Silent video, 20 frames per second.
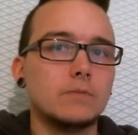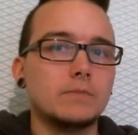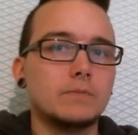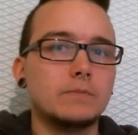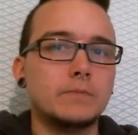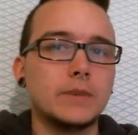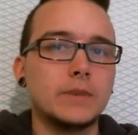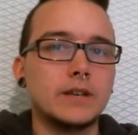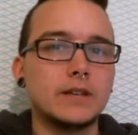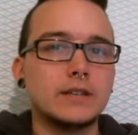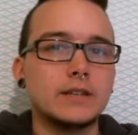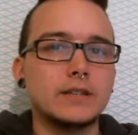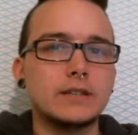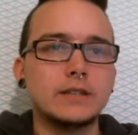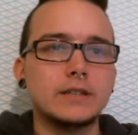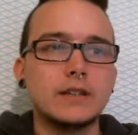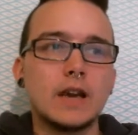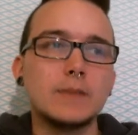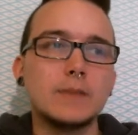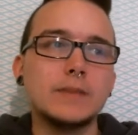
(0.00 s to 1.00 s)

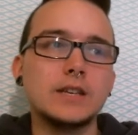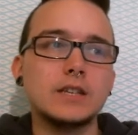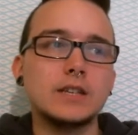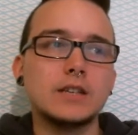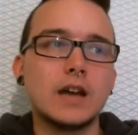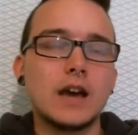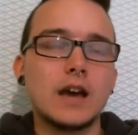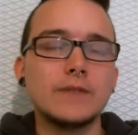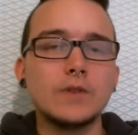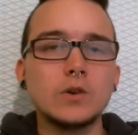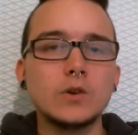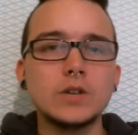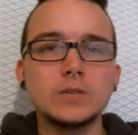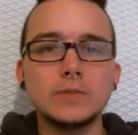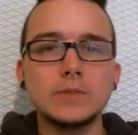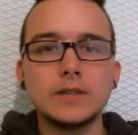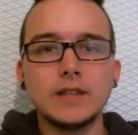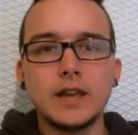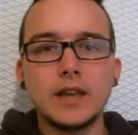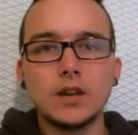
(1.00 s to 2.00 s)
been, I mean, I've always
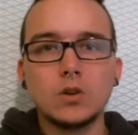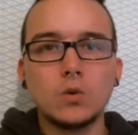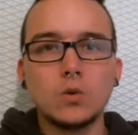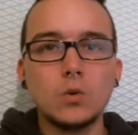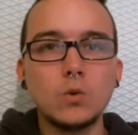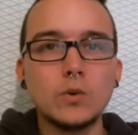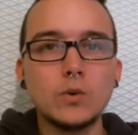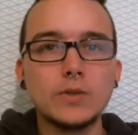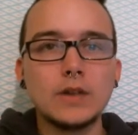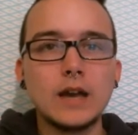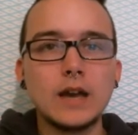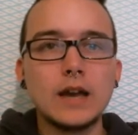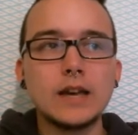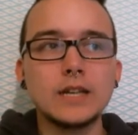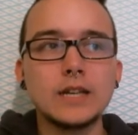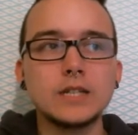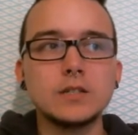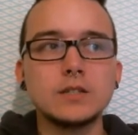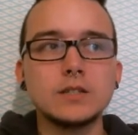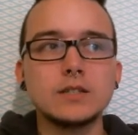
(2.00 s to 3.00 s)
been like cool with
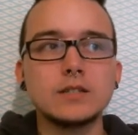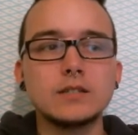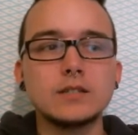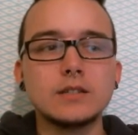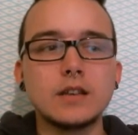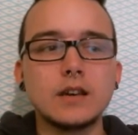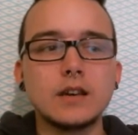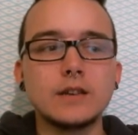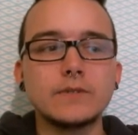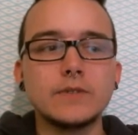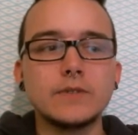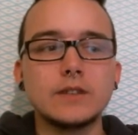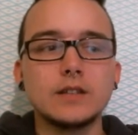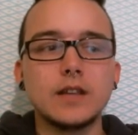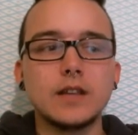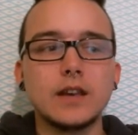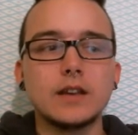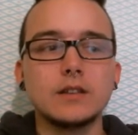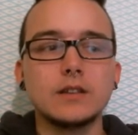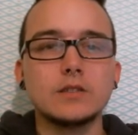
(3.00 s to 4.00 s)
guys and stuff, and
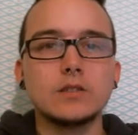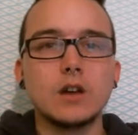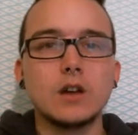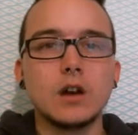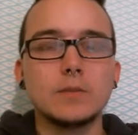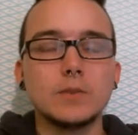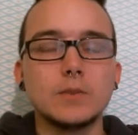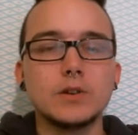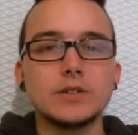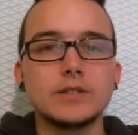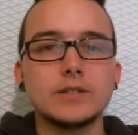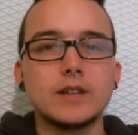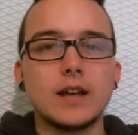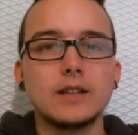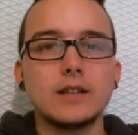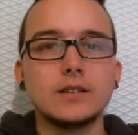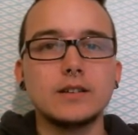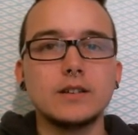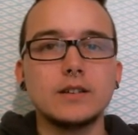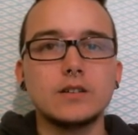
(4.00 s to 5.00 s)
like our
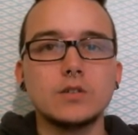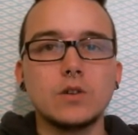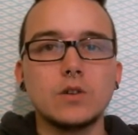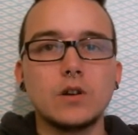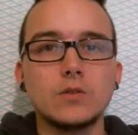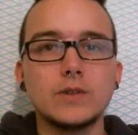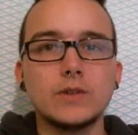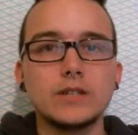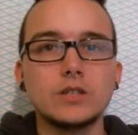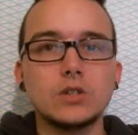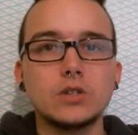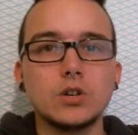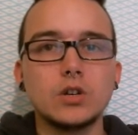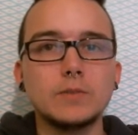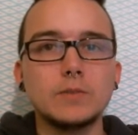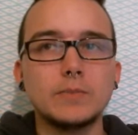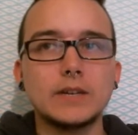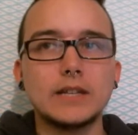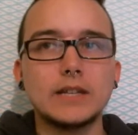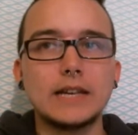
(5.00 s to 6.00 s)
personalities are always
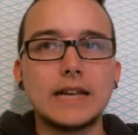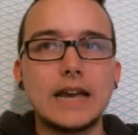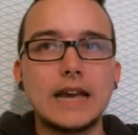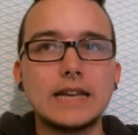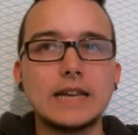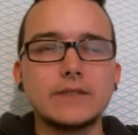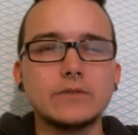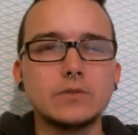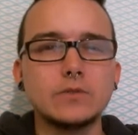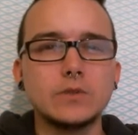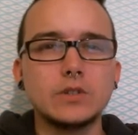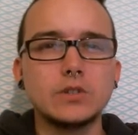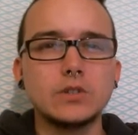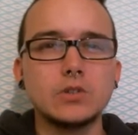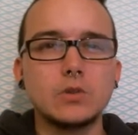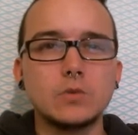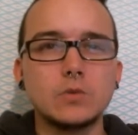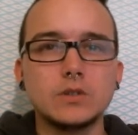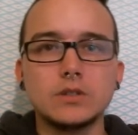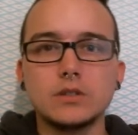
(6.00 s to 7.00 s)
good, but like I never really
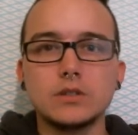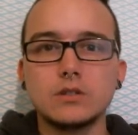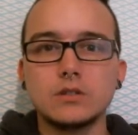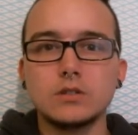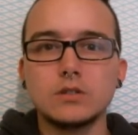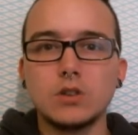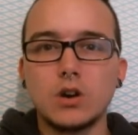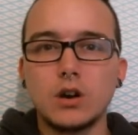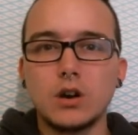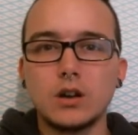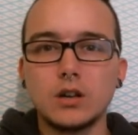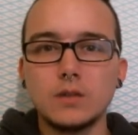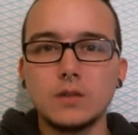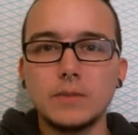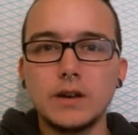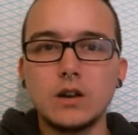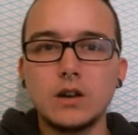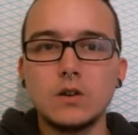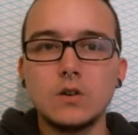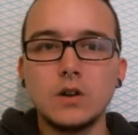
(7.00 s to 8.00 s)
know what to talk
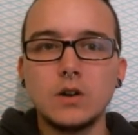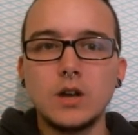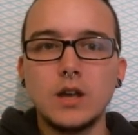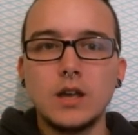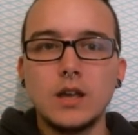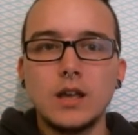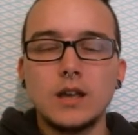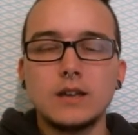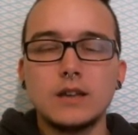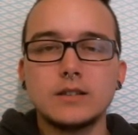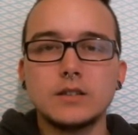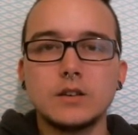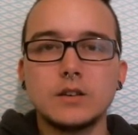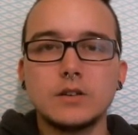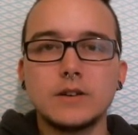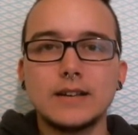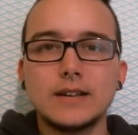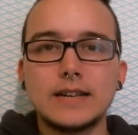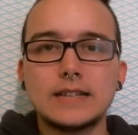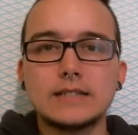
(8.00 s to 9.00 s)
about. So
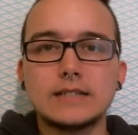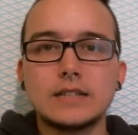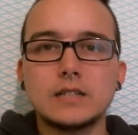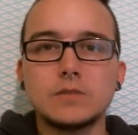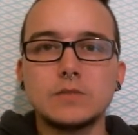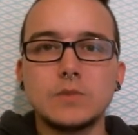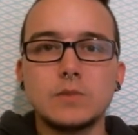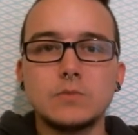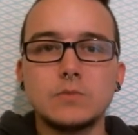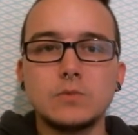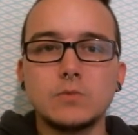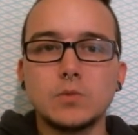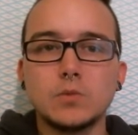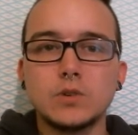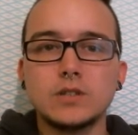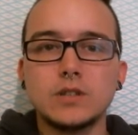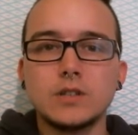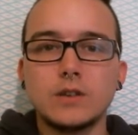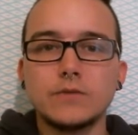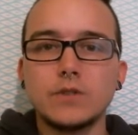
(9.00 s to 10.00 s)
I guess that's made me more
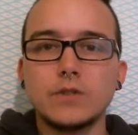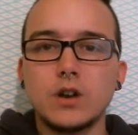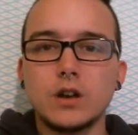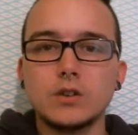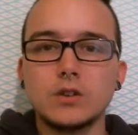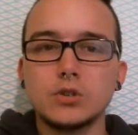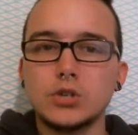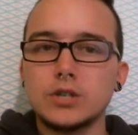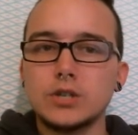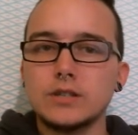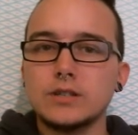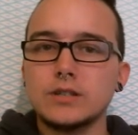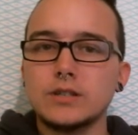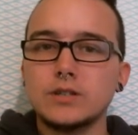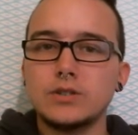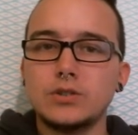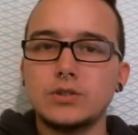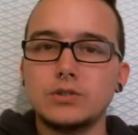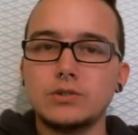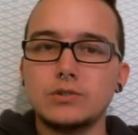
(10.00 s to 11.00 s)
self-conscious
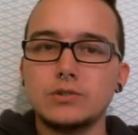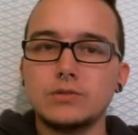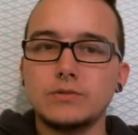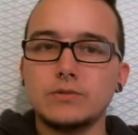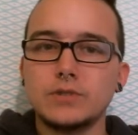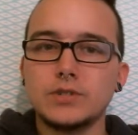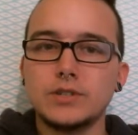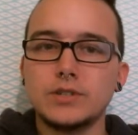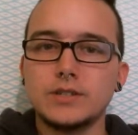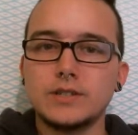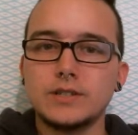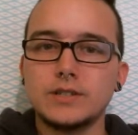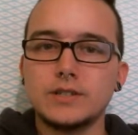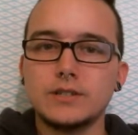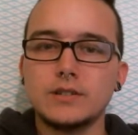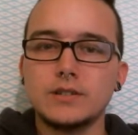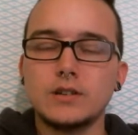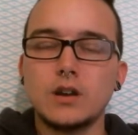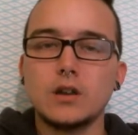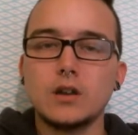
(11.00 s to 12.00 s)
too, which is
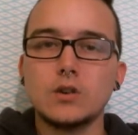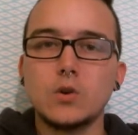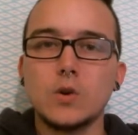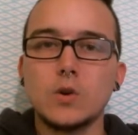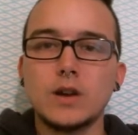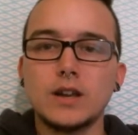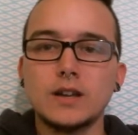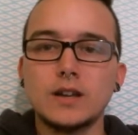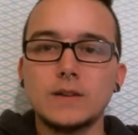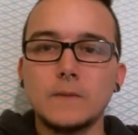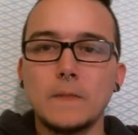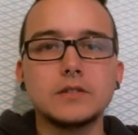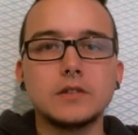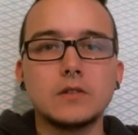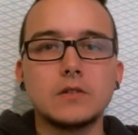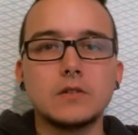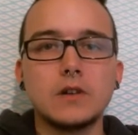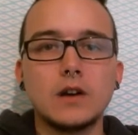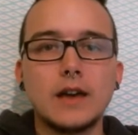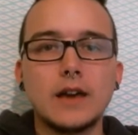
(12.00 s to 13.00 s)
annoying.
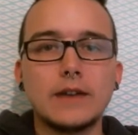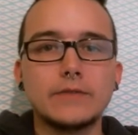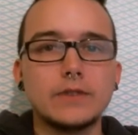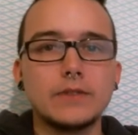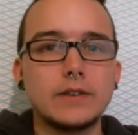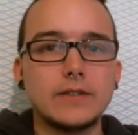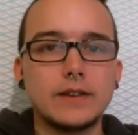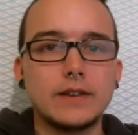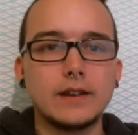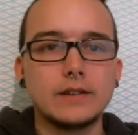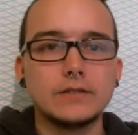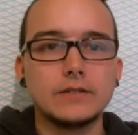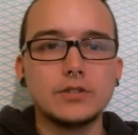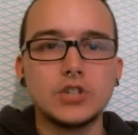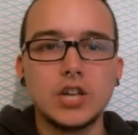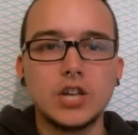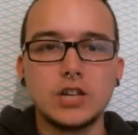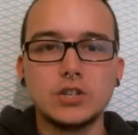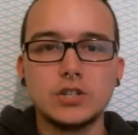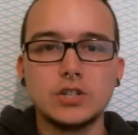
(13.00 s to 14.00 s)
So everything else
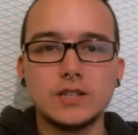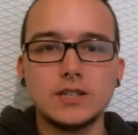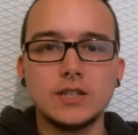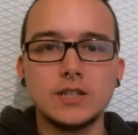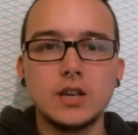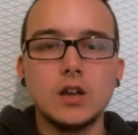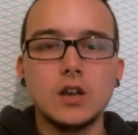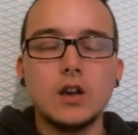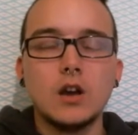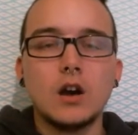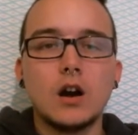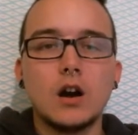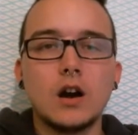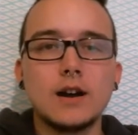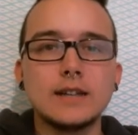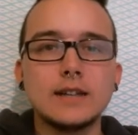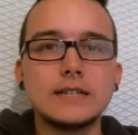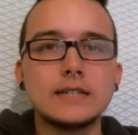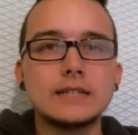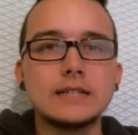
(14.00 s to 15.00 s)
changes.
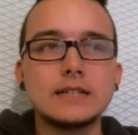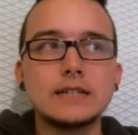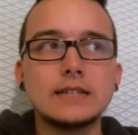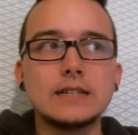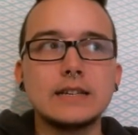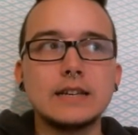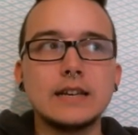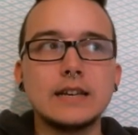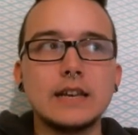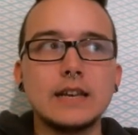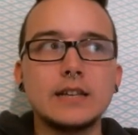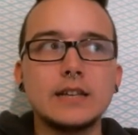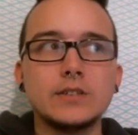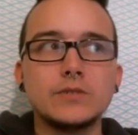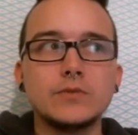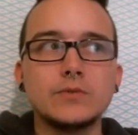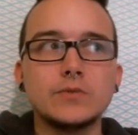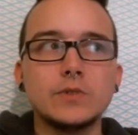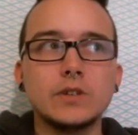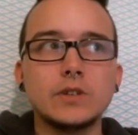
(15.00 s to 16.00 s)
Honestly,
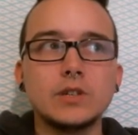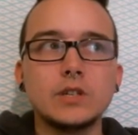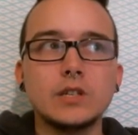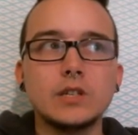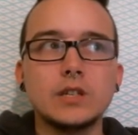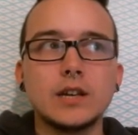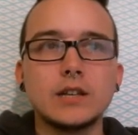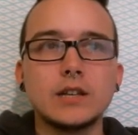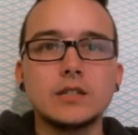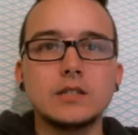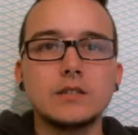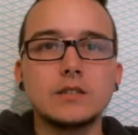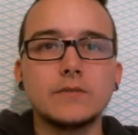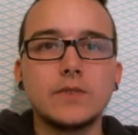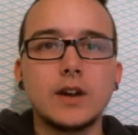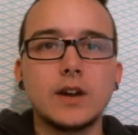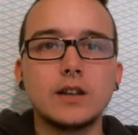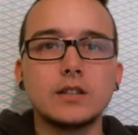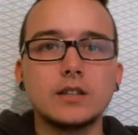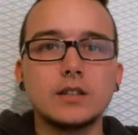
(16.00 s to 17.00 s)
it's really nice to
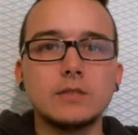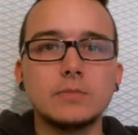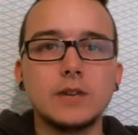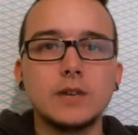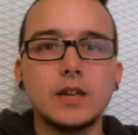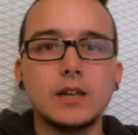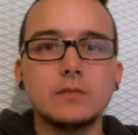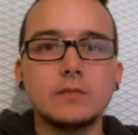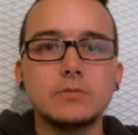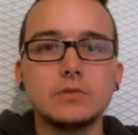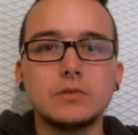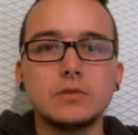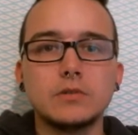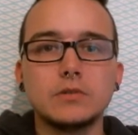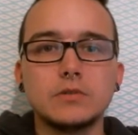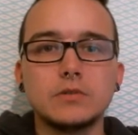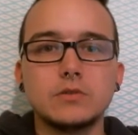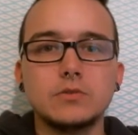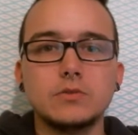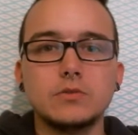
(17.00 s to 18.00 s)
finally be
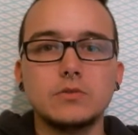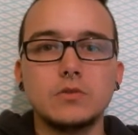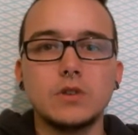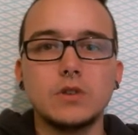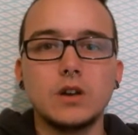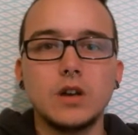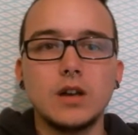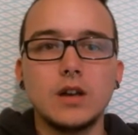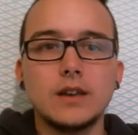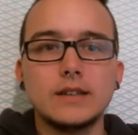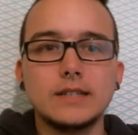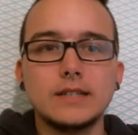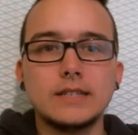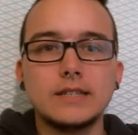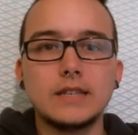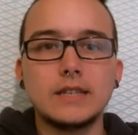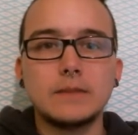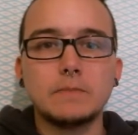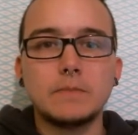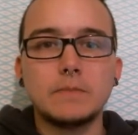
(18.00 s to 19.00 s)
able to
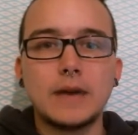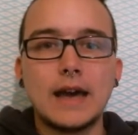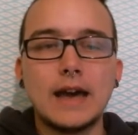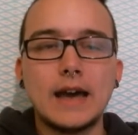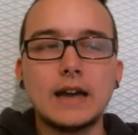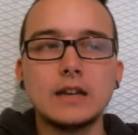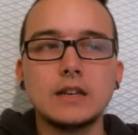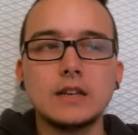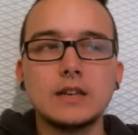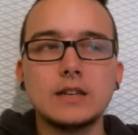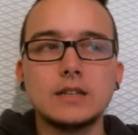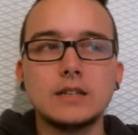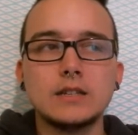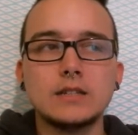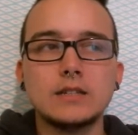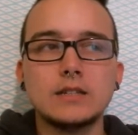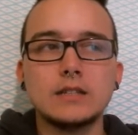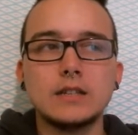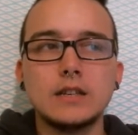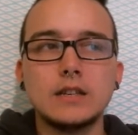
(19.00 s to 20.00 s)
sit back and
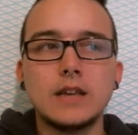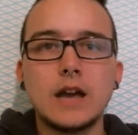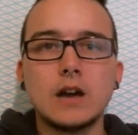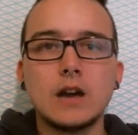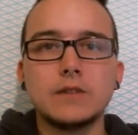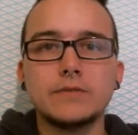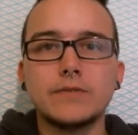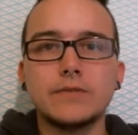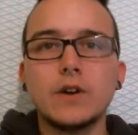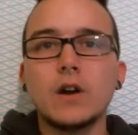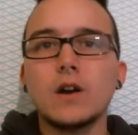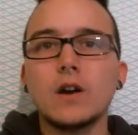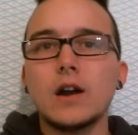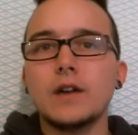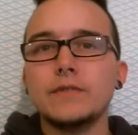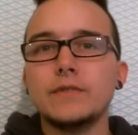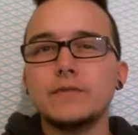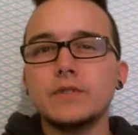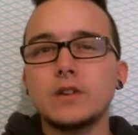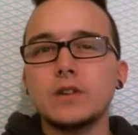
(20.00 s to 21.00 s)
see how far
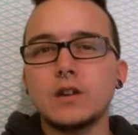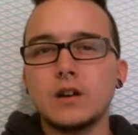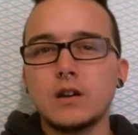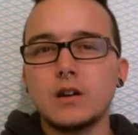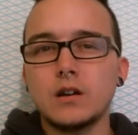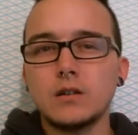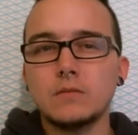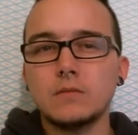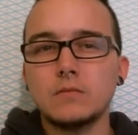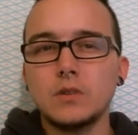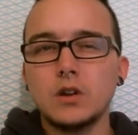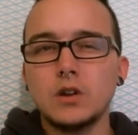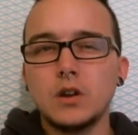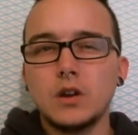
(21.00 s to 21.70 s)
I've come.